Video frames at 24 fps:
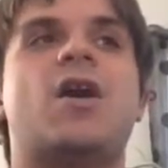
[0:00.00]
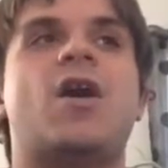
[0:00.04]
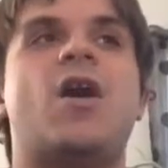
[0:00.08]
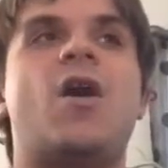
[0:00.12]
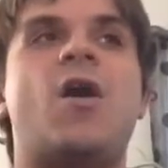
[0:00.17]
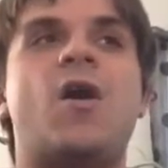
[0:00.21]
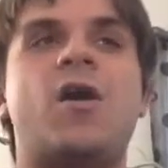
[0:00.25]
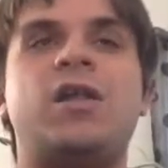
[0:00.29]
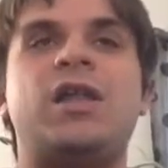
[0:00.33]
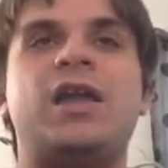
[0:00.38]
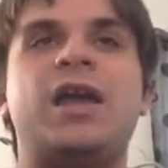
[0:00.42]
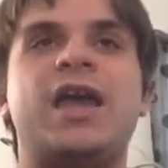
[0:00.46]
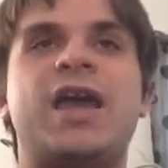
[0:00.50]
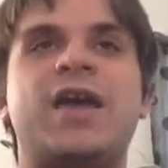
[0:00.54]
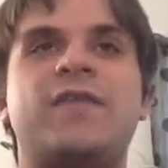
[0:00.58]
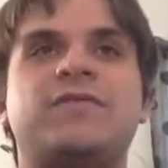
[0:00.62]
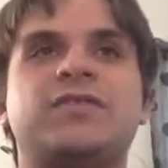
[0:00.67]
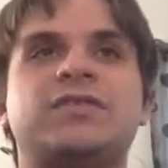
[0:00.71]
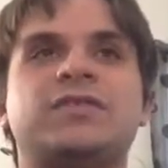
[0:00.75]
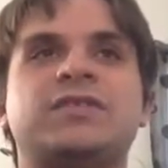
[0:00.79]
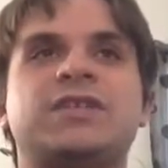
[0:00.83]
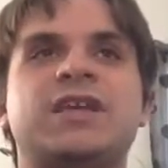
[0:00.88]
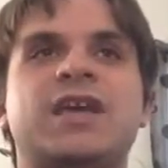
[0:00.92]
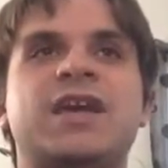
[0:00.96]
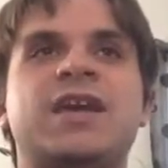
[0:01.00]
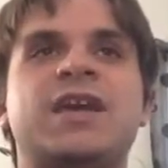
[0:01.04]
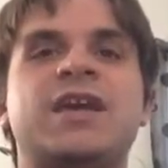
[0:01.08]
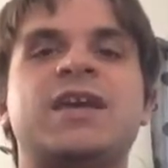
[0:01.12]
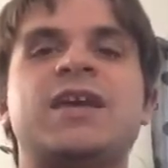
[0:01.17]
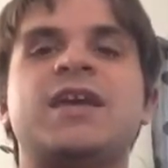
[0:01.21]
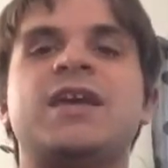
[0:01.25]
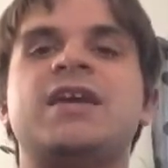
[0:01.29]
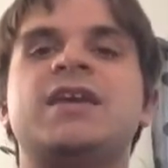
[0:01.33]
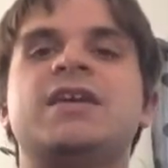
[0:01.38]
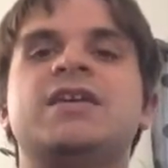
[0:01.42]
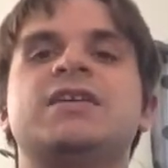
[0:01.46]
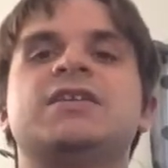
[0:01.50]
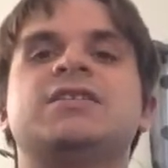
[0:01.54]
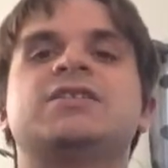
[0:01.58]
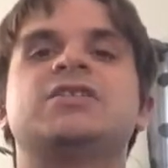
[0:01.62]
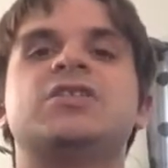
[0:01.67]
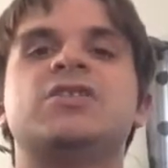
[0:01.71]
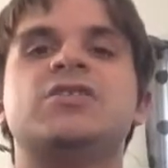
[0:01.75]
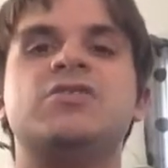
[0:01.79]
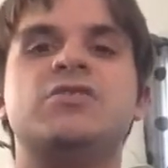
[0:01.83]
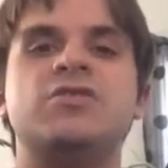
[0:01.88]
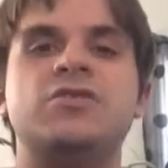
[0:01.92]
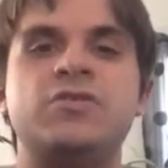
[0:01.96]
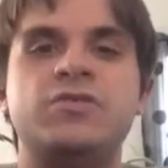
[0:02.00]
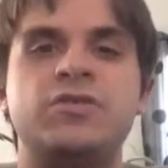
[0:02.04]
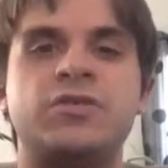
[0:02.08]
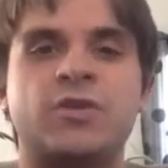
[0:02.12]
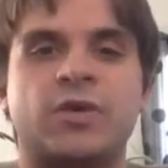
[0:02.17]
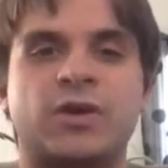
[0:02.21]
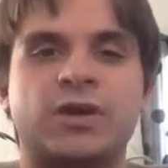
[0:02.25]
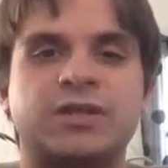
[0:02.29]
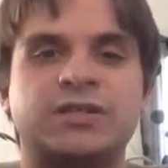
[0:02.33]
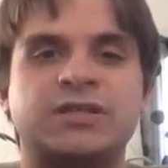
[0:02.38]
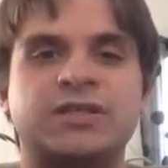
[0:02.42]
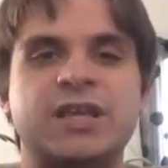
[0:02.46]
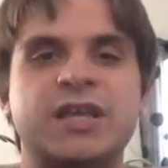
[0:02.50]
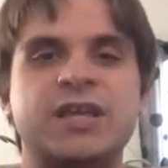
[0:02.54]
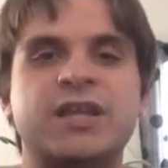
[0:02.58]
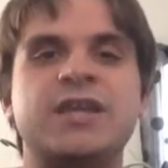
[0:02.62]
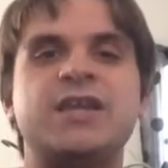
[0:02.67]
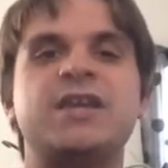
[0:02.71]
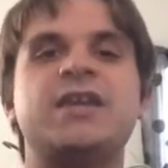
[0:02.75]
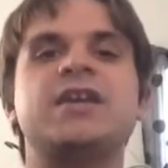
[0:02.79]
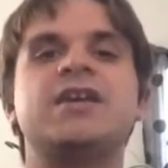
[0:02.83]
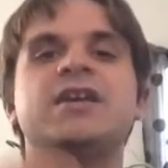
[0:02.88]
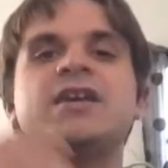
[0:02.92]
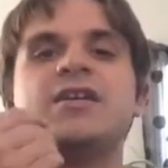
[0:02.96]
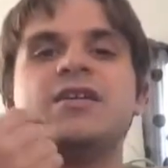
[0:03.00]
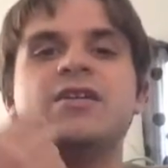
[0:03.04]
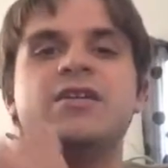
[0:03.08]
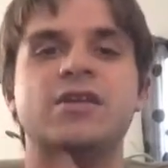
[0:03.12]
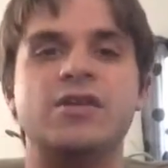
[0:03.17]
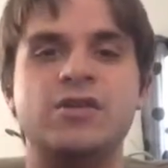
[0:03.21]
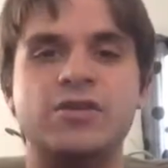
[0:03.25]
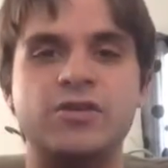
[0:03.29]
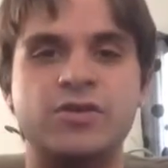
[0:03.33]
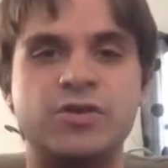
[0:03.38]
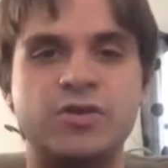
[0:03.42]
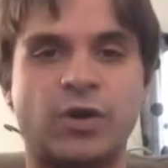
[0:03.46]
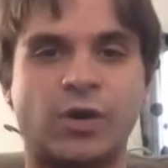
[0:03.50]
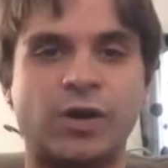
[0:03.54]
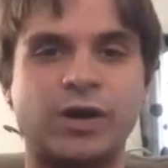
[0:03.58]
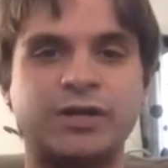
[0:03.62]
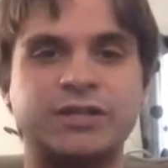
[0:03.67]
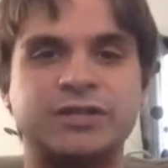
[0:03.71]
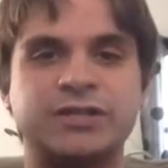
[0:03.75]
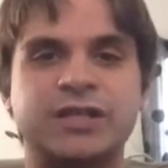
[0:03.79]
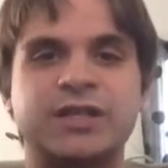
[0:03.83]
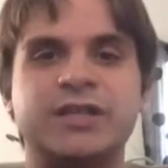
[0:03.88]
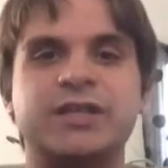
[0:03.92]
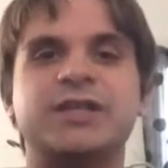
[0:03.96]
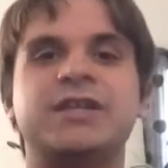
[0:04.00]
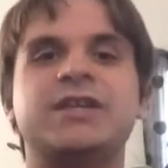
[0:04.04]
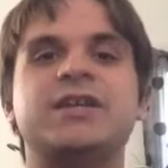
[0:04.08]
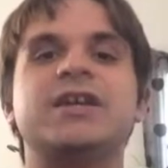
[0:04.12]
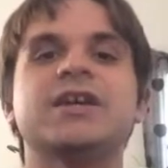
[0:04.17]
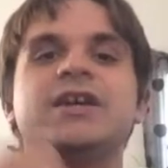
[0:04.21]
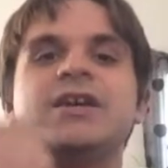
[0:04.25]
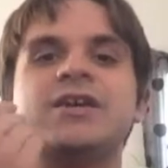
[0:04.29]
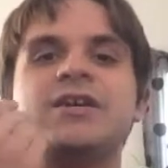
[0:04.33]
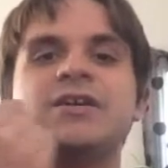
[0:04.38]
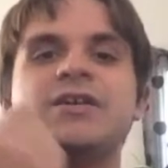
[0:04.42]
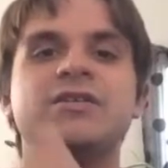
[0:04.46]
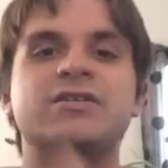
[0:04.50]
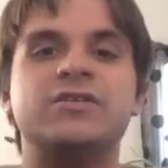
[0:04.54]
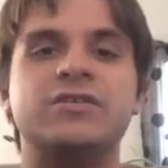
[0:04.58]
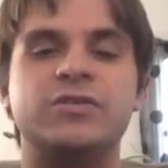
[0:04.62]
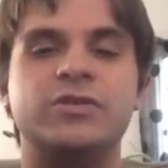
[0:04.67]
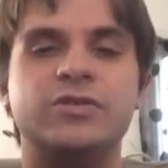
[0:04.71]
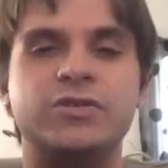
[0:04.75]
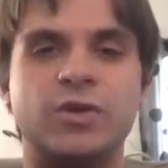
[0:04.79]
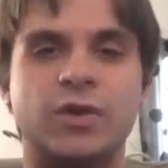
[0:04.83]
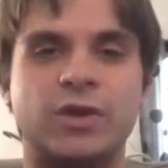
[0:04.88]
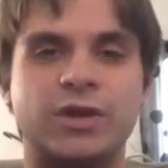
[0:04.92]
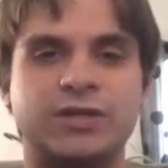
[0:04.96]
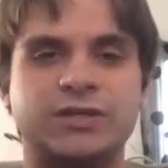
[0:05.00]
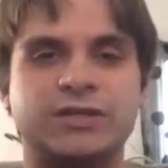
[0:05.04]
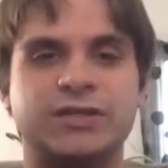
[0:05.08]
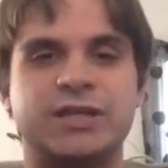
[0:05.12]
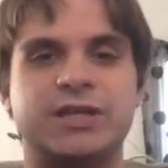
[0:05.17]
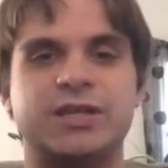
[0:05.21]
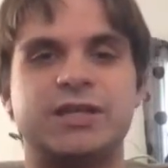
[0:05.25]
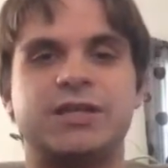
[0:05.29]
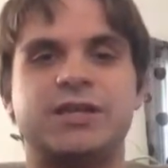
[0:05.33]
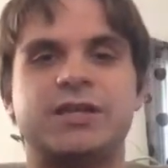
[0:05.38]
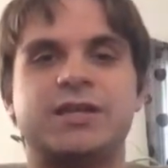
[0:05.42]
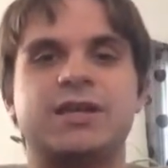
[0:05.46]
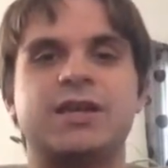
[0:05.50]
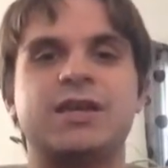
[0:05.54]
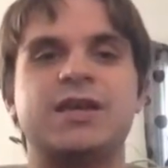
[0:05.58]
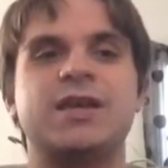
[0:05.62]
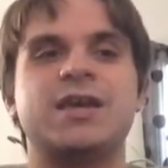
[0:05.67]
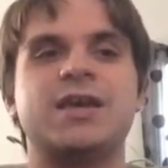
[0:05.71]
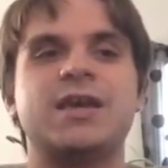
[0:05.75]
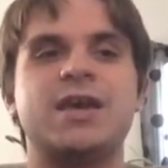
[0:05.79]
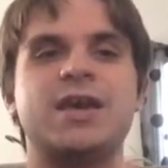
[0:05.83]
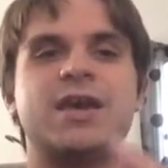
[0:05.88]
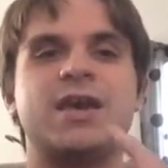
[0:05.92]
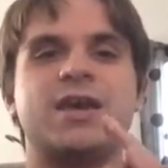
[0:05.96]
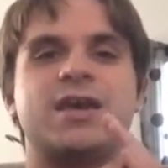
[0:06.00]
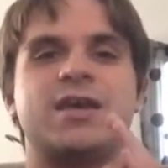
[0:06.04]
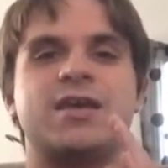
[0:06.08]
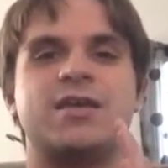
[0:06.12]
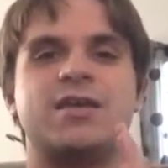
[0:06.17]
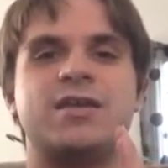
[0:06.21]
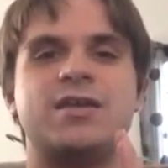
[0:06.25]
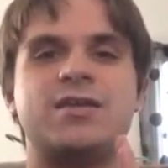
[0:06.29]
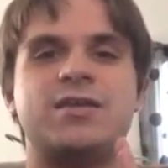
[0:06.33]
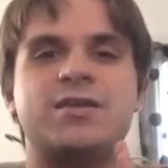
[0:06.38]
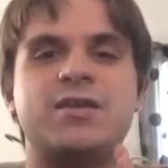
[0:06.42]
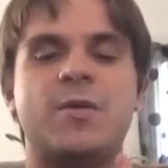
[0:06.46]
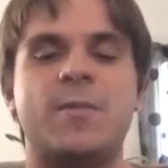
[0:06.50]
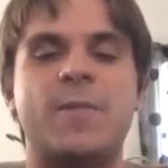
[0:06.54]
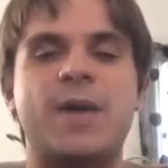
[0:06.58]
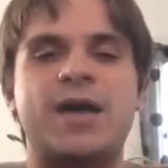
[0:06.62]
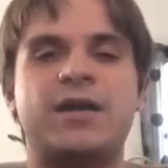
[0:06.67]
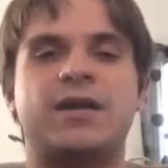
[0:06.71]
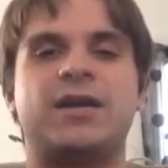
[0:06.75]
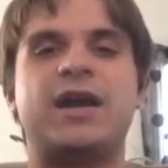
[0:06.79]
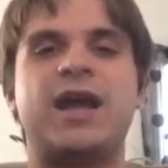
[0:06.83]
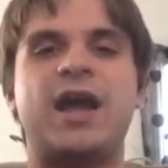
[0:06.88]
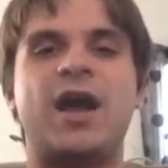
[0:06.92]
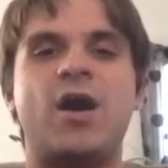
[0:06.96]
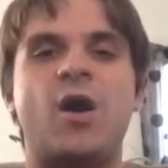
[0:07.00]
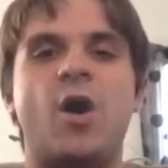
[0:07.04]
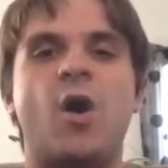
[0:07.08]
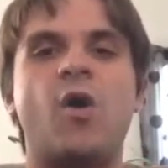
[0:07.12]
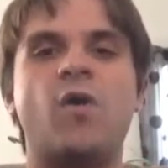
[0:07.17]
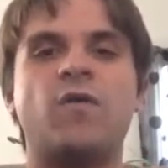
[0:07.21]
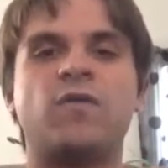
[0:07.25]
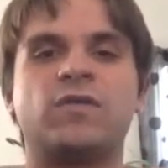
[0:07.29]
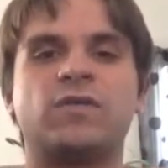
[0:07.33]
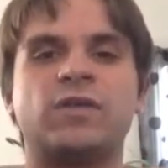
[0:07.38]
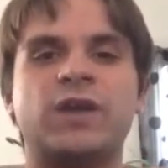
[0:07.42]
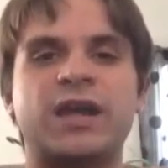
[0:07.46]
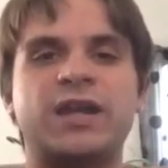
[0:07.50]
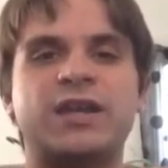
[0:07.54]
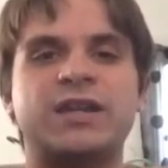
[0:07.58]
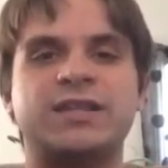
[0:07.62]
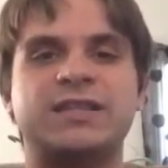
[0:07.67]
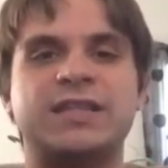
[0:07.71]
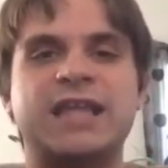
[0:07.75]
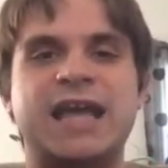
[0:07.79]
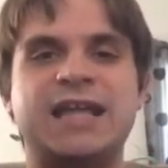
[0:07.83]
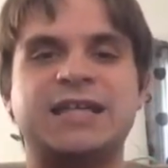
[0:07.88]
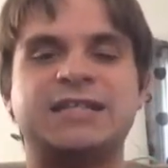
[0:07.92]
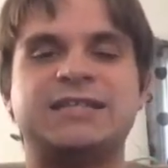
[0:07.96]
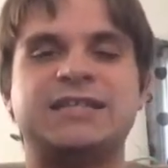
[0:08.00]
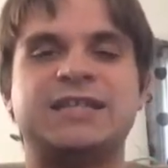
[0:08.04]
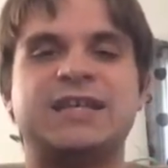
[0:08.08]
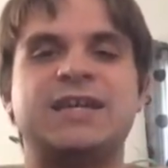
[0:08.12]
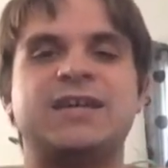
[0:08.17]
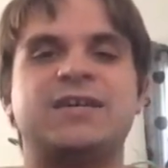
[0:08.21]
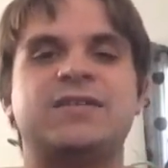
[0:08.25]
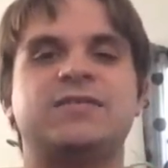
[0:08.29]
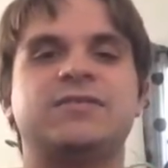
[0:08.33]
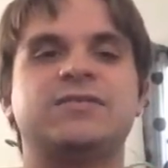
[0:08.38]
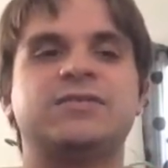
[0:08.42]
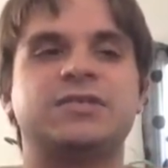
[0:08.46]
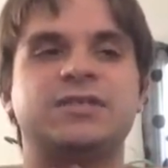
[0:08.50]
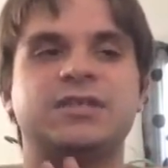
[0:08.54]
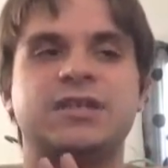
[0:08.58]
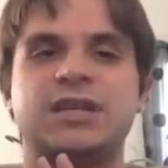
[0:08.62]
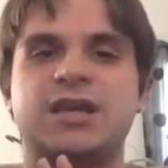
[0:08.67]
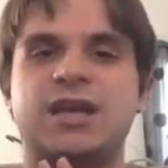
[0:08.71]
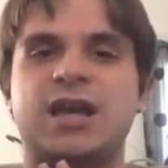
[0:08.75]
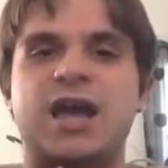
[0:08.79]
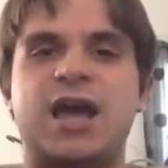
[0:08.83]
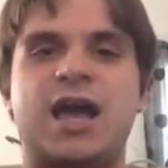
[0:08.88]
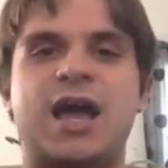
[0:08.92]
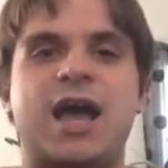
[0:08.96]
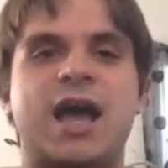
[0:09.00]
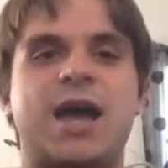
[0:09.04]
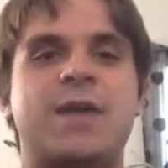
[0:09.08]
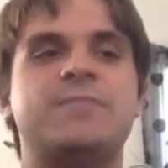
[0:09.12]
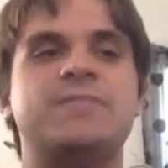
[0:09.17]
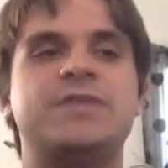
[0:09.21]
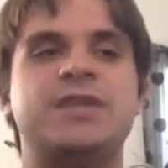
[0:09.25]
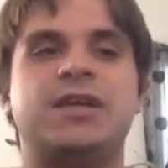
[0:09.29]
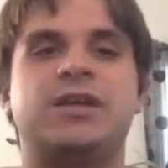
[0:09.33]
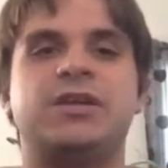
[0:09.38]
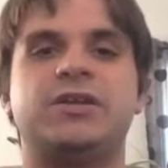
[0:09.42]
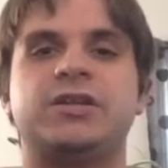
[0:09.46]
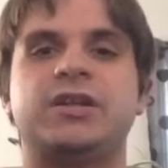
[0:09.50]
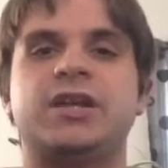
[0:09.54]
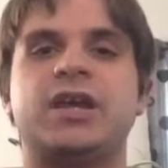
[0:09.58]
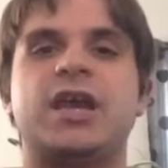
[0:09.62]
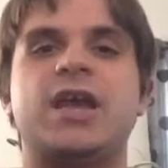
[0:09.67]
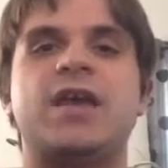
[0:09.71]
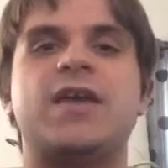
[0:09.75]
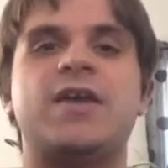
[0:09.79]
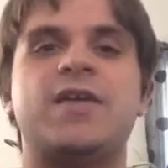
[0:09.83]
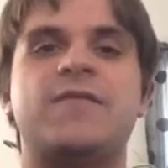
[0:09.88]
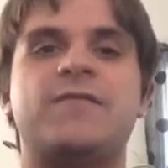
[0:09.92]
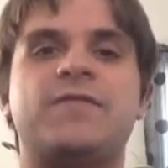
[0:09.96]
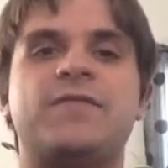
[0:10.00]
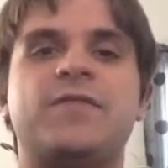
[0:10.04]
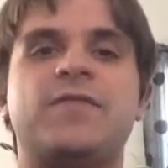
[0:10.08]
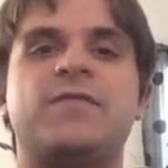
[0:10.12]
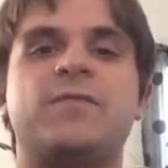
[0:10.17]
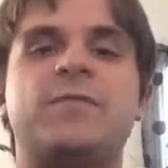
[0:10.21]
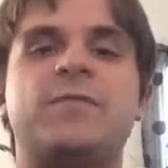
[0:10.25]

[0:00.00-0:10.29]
All I have to say is New York City, New York City, New York City. No matter how overrated that sounds, I'm telling you, if